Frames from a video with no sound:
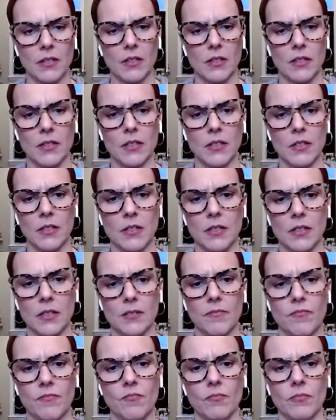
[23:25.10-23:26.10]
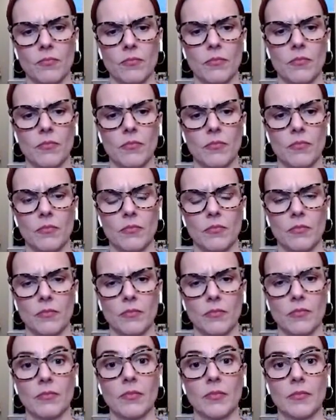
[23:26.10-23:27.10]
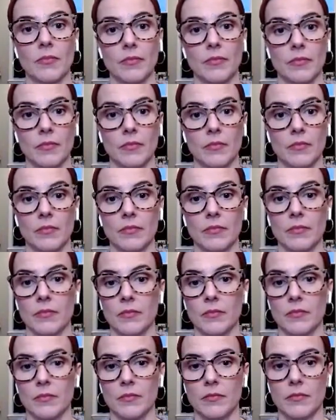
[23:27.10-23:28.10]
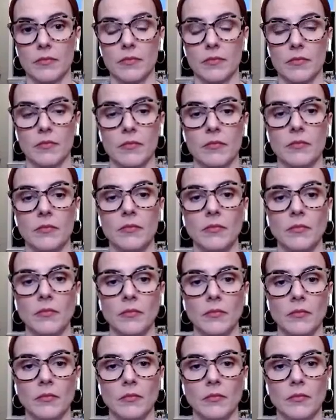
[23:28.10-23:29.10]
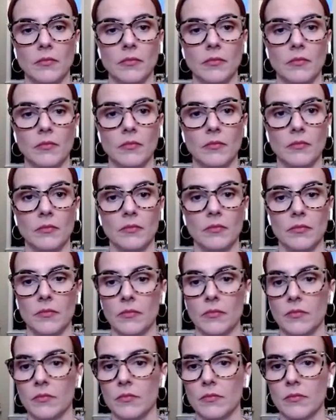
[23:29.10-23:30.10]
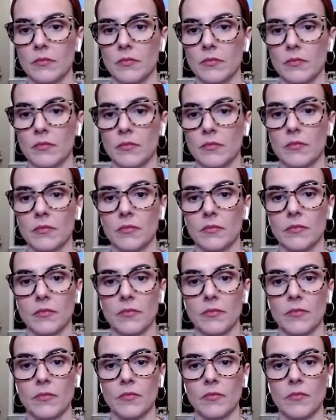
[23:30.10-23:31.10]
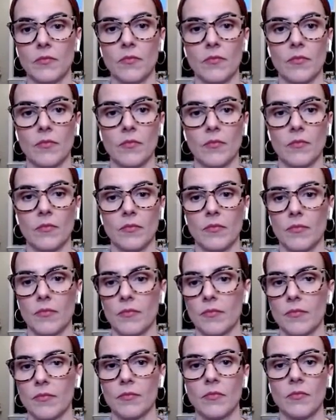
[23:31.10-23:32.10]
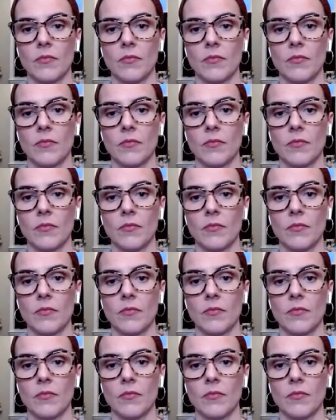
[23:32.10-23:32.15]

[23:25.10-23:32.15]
This person isn't speaking.